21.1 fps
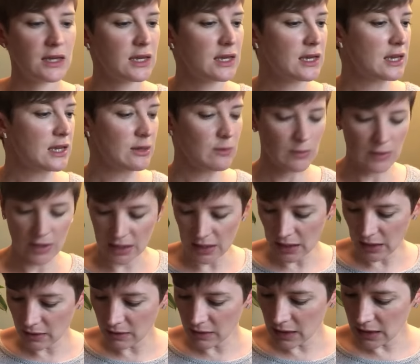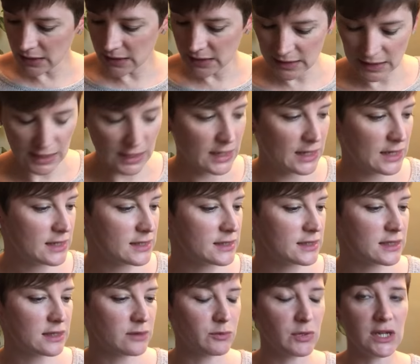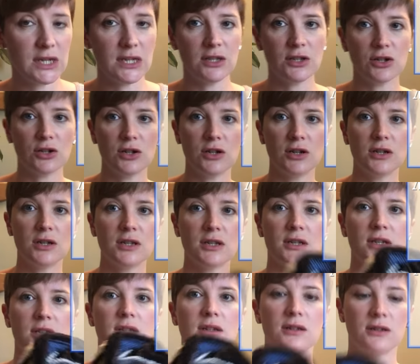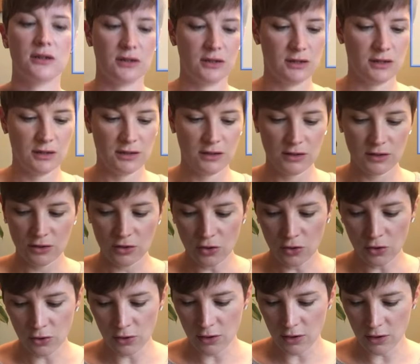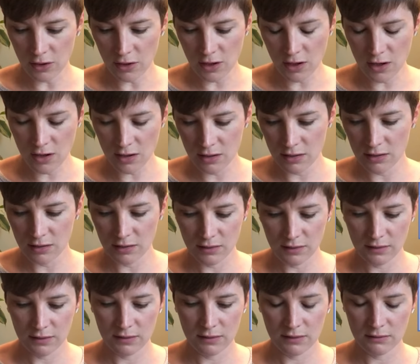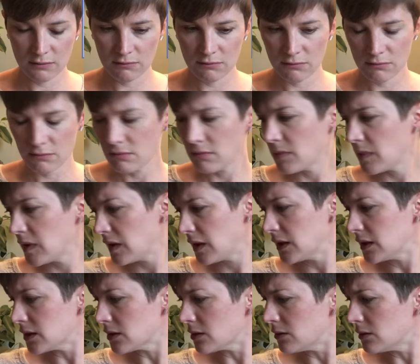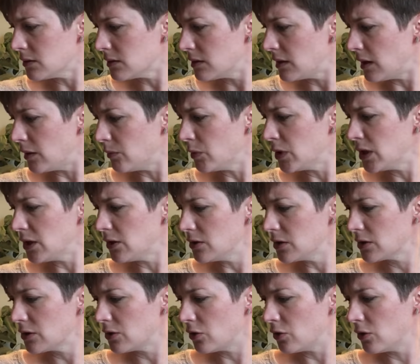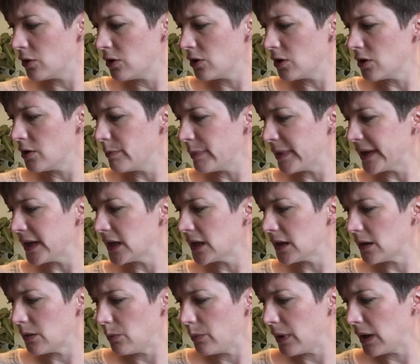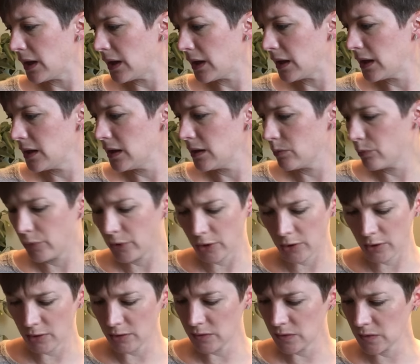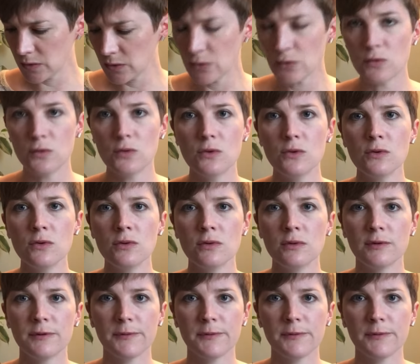And this is the mitered corner, I think it's called, yeah, mitered corner blanket by Pearl Soho.